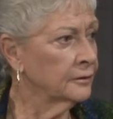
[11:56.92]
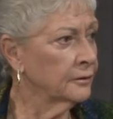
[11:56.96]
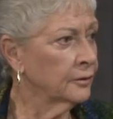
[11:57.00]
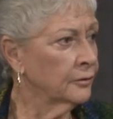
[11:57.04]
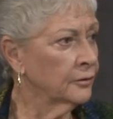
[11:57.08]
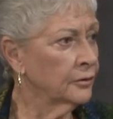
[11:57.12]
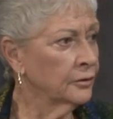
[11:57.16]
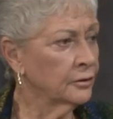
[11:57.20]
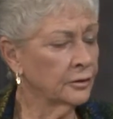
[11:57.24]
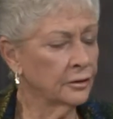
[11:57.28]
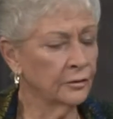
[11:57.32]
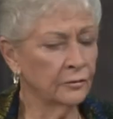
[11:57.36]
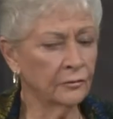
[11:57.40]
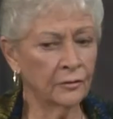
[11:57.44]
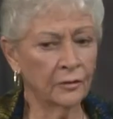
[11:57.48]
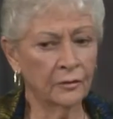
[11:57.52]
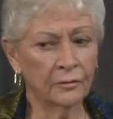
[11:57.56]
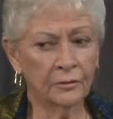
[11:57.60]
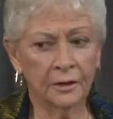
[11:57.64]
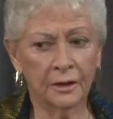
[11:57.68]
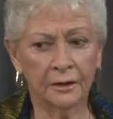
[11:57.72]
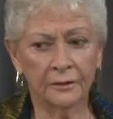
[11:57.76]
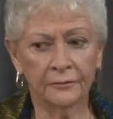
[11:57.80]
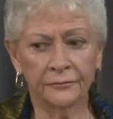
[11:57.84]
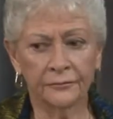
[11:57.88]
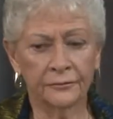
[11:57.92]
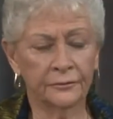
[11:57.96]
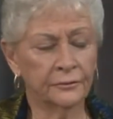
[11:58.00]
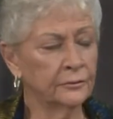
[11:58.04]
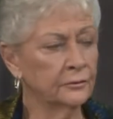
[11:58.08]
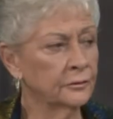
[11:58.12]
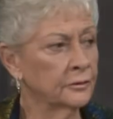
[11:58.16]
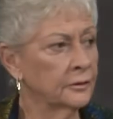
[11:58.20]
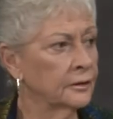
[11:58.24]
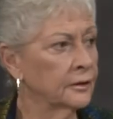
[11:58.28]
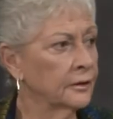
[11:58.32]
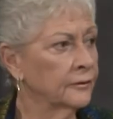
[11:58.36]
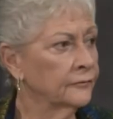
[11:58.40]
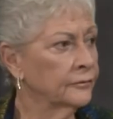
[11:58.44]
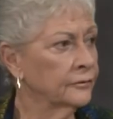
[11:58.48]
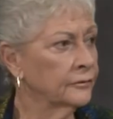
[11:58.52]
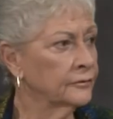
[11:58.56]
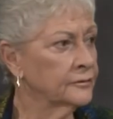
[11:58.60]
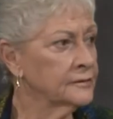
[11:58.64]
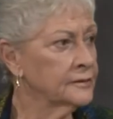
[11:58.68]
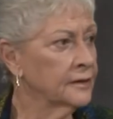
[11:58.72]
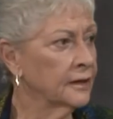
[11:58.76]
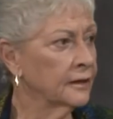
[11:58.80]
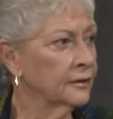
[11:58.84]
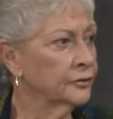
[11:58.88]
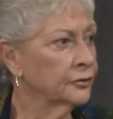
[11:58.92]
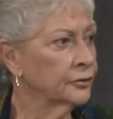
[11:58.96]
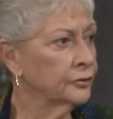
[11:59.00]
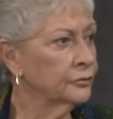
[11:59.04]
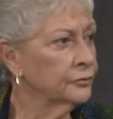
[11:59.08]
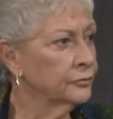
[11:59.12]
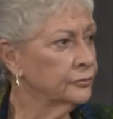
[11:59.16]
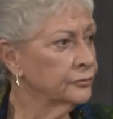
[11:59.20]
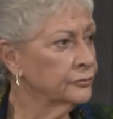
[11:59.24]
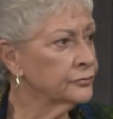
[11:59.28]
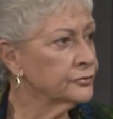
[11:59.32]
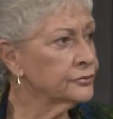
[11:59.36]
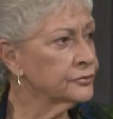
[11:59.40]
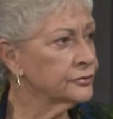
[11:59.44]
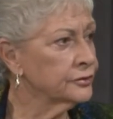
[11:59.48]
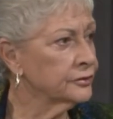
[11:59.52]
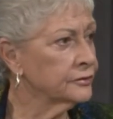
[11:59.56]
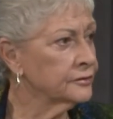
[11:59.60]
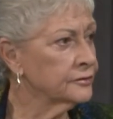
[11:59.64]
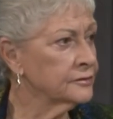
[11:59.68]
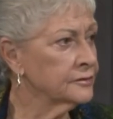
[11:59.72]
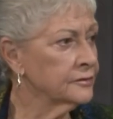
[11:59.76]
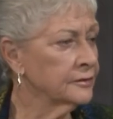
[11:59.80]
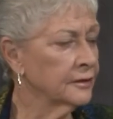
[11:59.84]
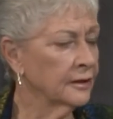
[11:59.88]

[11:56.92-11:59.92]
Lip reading: You can grow a lot of food, and if it's not used, it's not